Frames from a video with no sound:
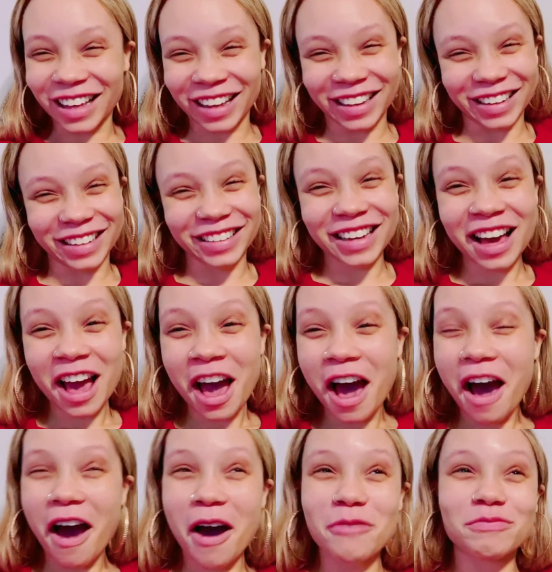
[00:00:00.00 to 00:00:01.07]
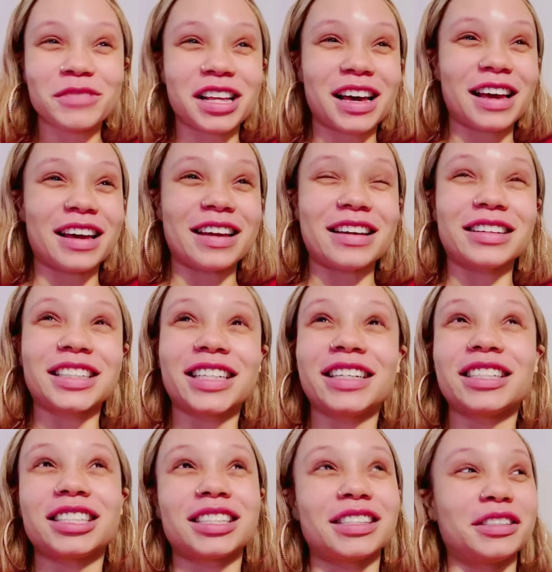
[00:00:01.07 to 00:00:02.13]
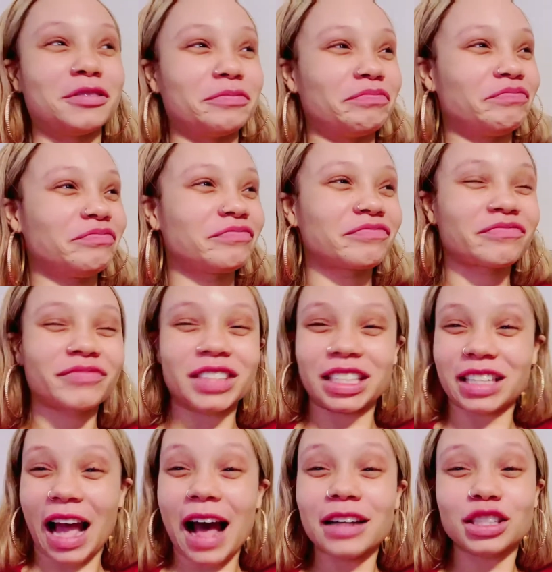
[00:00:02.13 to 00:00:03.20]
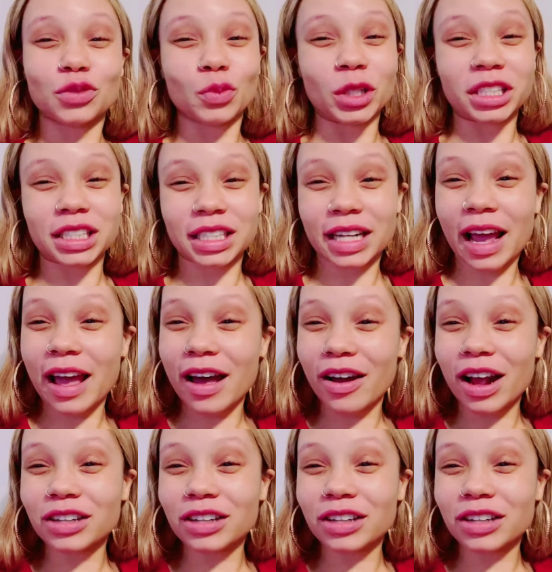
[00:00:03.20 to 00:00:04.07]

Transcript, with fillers: like, I'm like, listen, I just want to sit down.